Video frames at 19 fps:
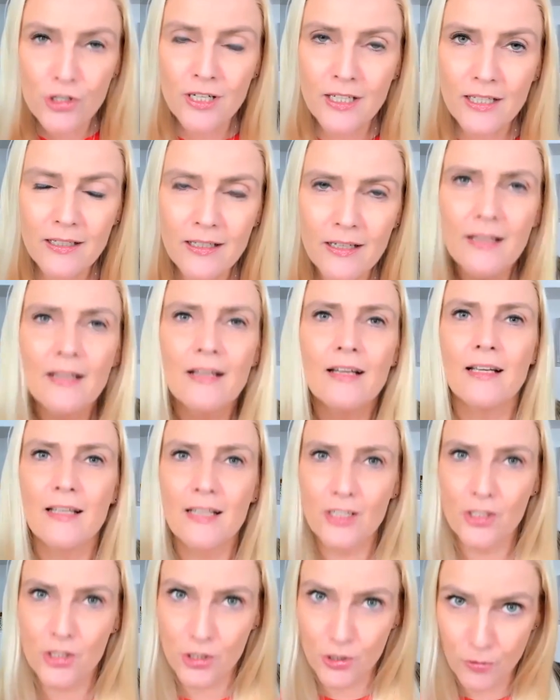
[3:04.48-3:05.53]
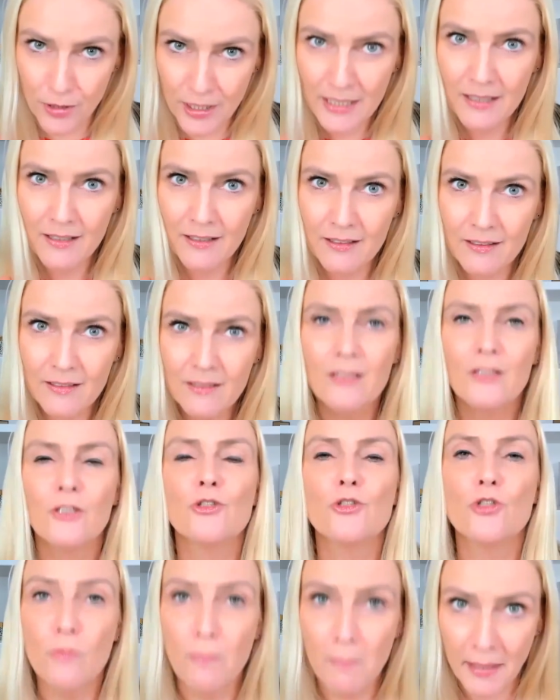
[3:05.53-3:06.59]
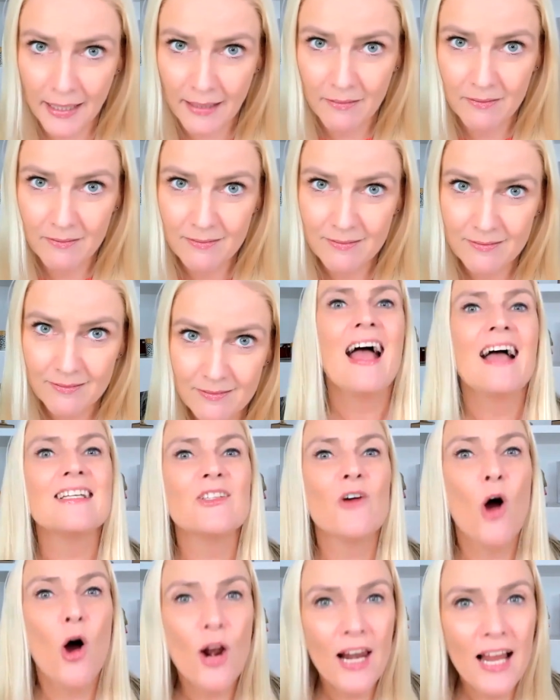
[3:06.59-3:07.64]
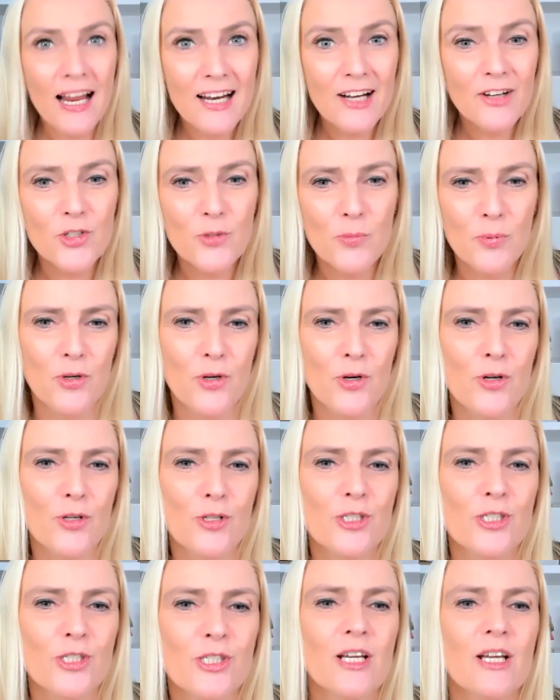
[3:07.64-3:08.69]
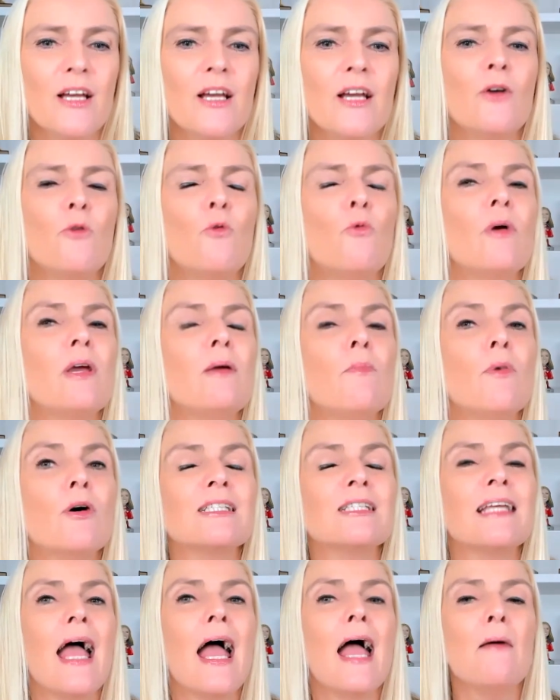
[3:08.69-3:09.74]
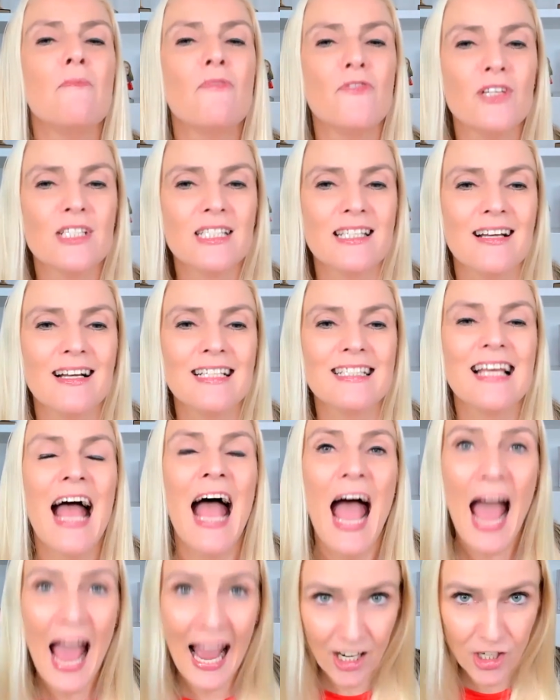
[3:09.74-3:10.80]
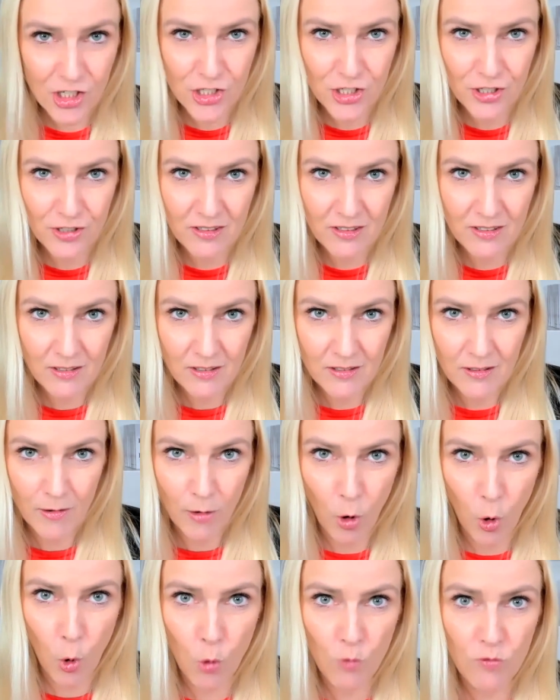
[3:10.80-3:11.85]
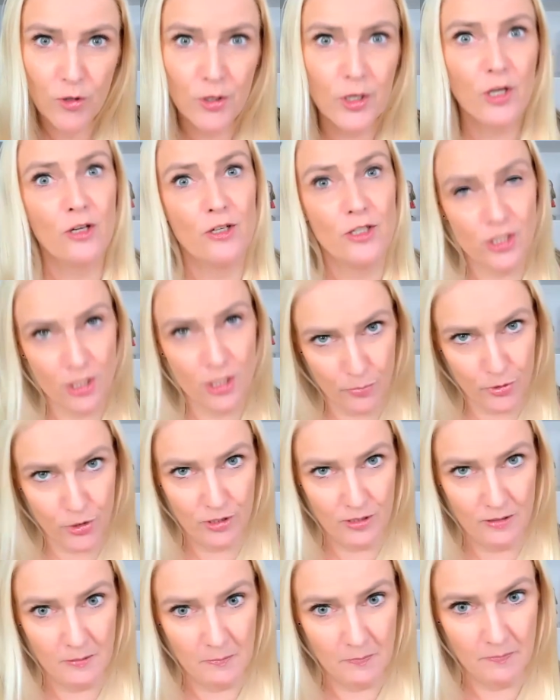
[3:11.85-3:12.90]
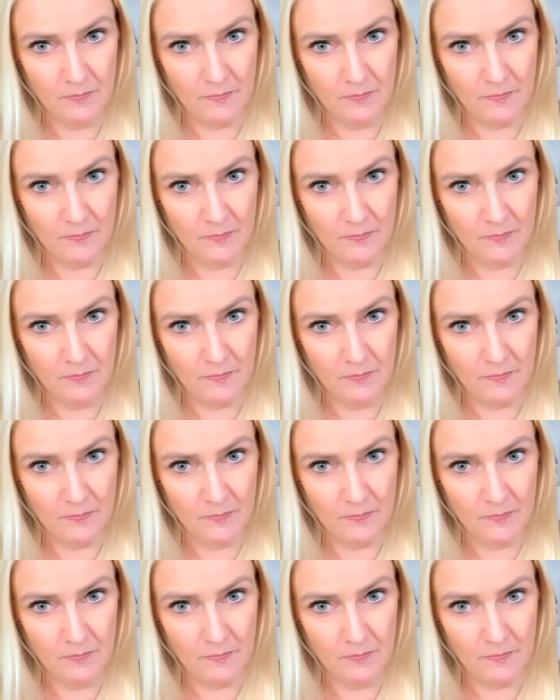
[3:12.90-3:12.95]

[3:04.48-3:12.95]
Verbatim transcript: journey is unique to me. As online entrepreneurs, we must emphasize action over consumption.